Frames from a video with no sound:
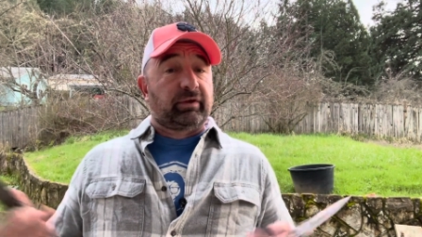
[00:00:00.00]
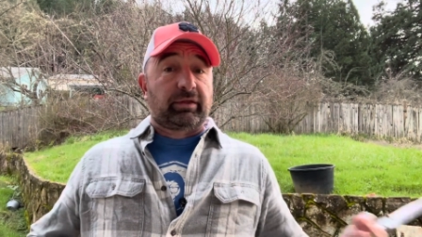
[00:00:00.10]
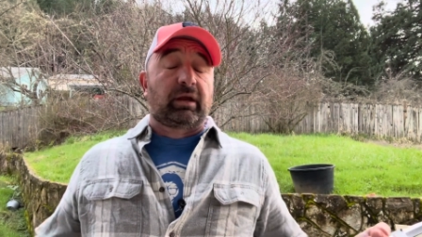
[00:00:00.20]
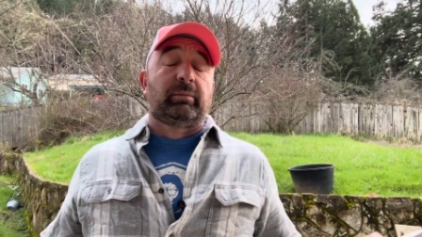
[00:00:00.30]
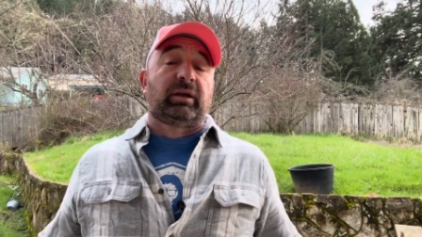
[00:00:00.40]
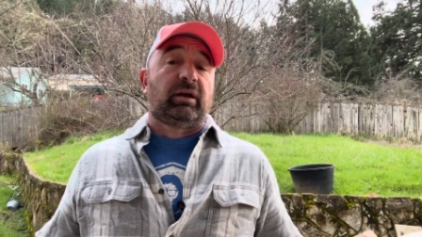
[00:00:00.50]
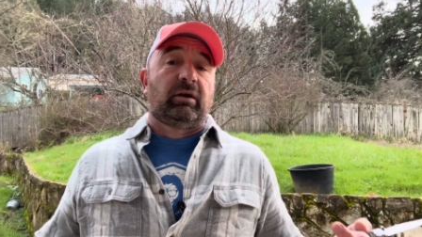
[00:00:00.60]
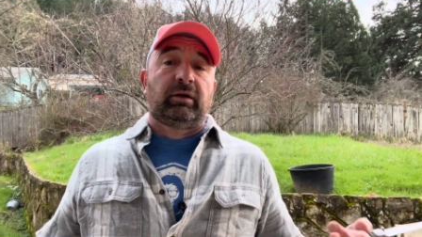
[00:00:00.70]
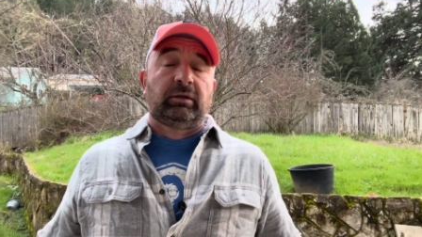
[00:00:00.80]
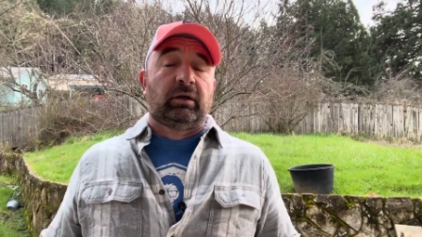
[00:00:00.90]
I think I've been
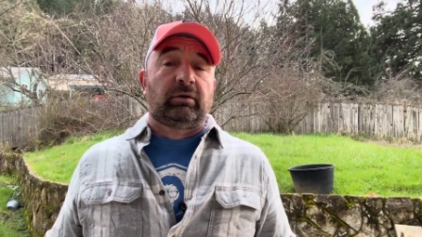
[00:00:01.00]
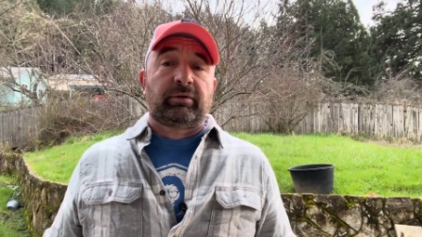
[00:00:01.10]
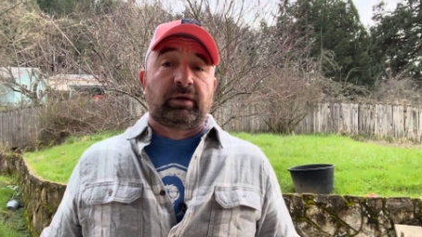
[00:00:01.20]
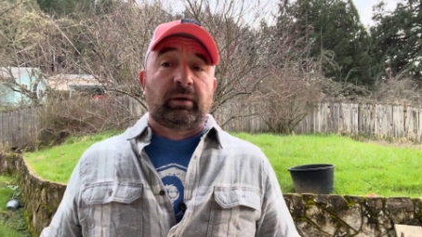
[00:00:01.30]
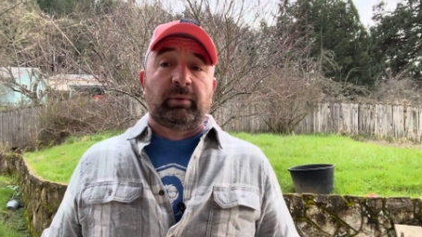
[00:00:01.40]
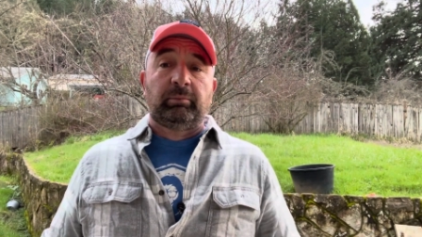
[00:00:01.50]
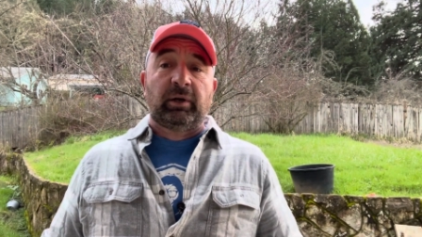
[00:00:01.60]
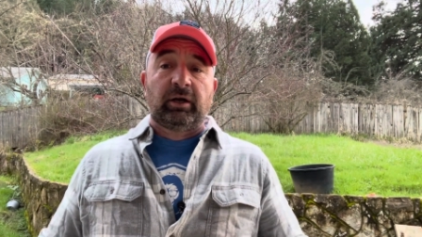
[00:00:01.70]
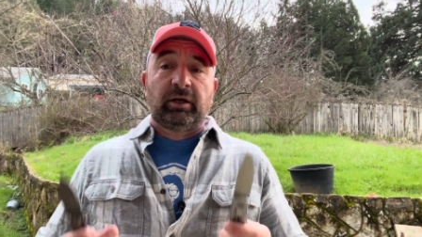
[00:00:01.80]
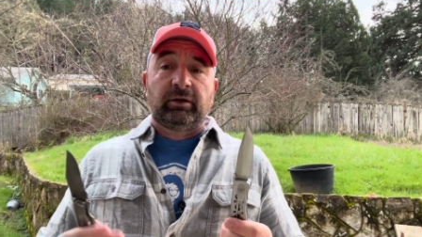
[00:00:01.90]
carrying it longer than I've been
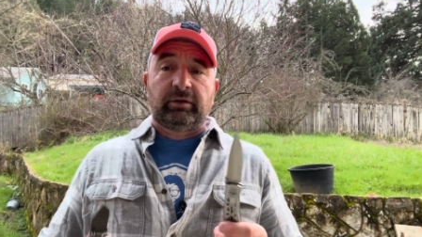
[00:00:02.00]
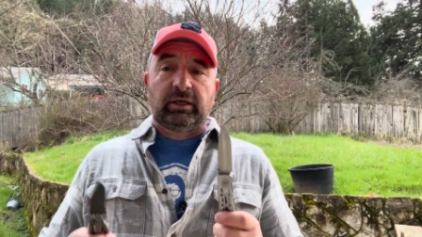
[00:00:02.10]
married.